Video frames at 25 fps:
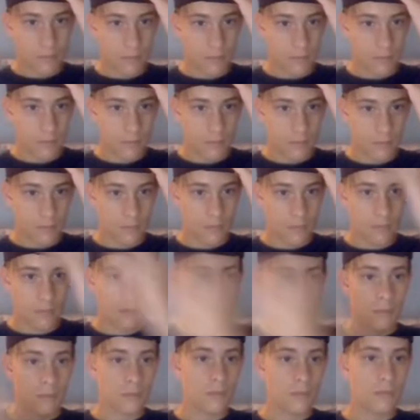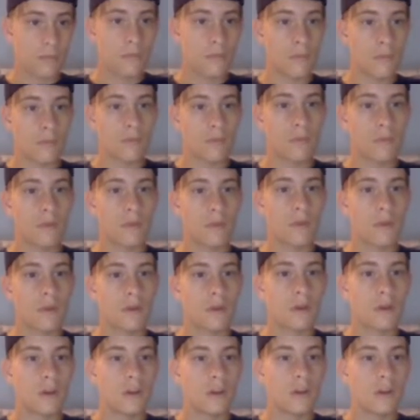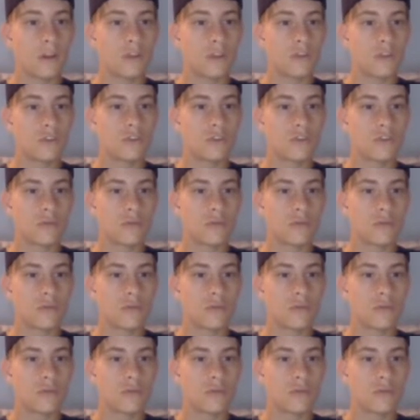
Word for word: oh, that was that wasn't very nice of that.